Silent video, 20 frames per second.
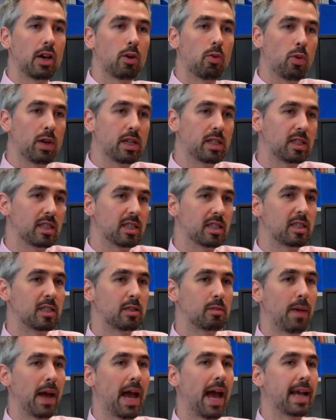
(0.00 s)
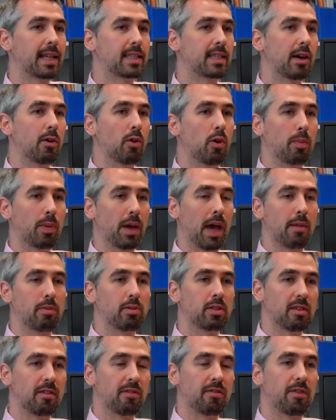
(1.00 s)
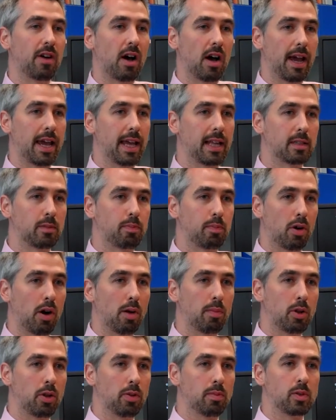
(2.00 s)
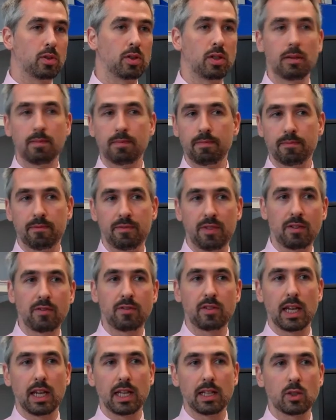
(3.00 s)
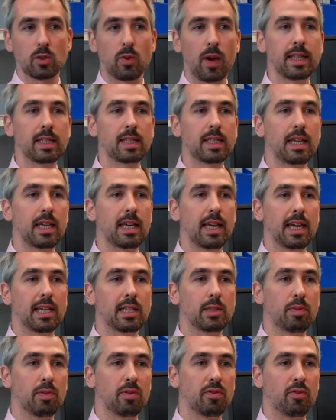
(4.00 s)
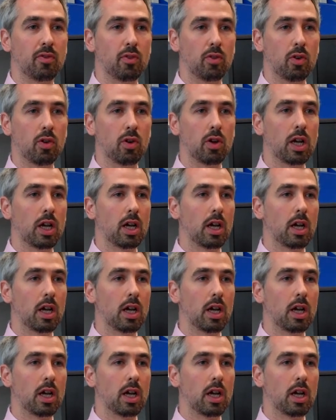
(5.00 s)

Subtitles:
We suspect that we'll be able to find problems 15, 20 years before,